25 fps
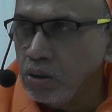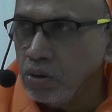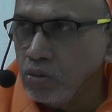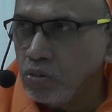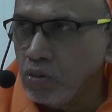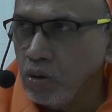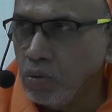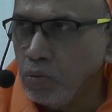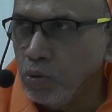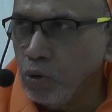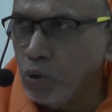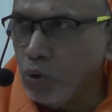
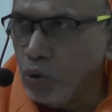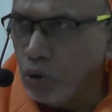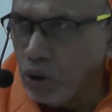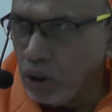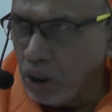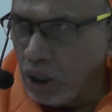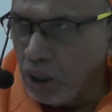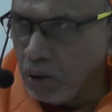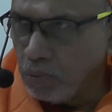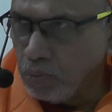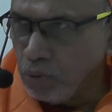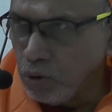Swami
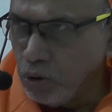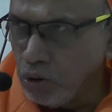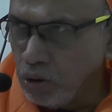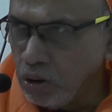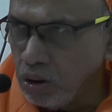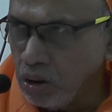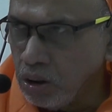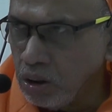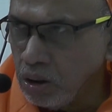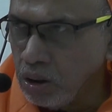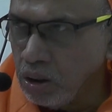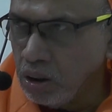Omkar
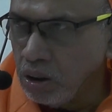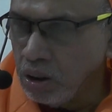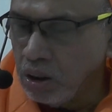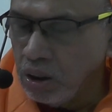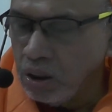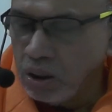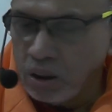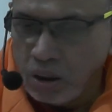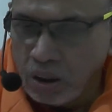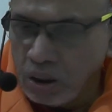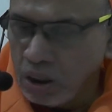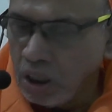book,
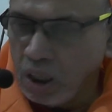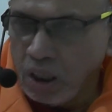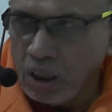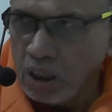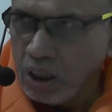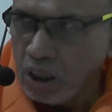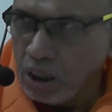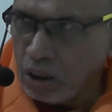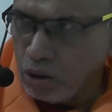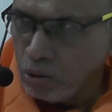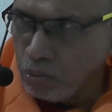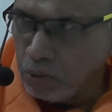
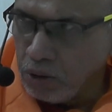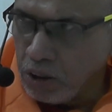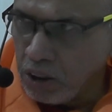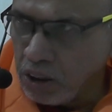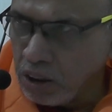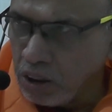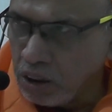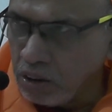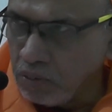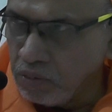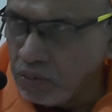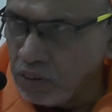not
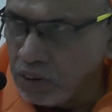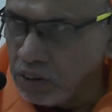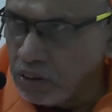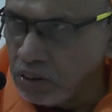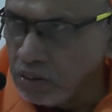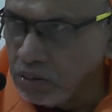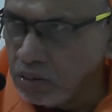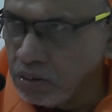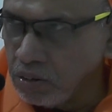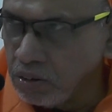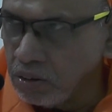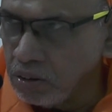autobiography.
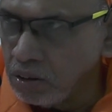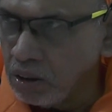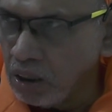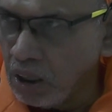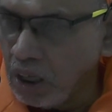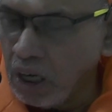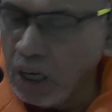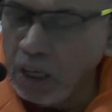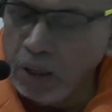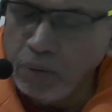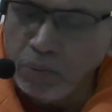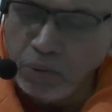
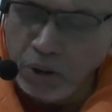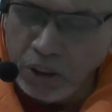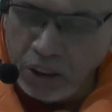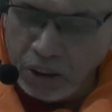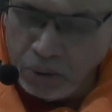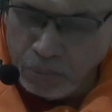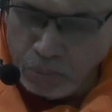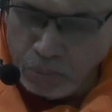I made a